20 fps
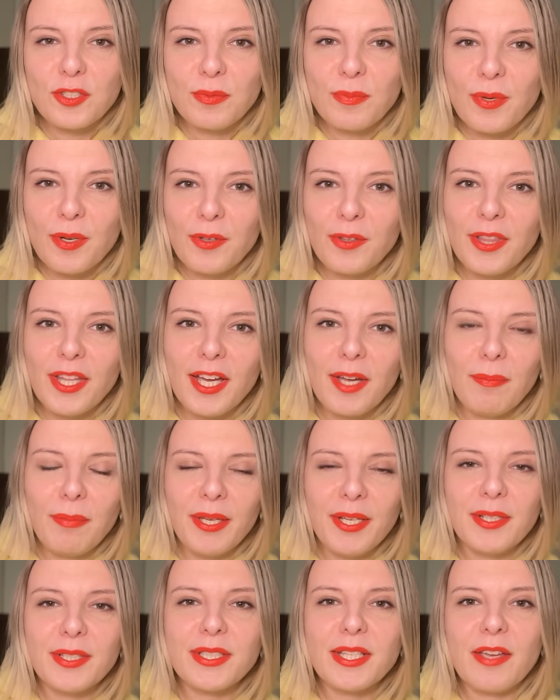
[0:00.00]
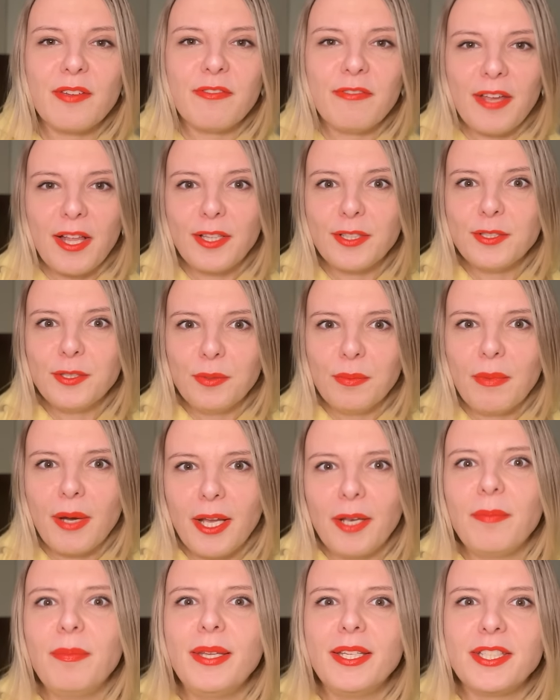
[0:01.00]
about that because I felt you
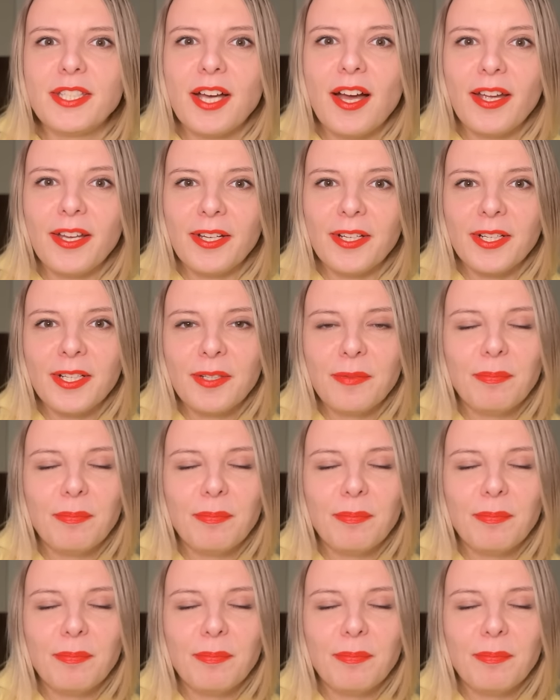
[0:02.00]
might be tired.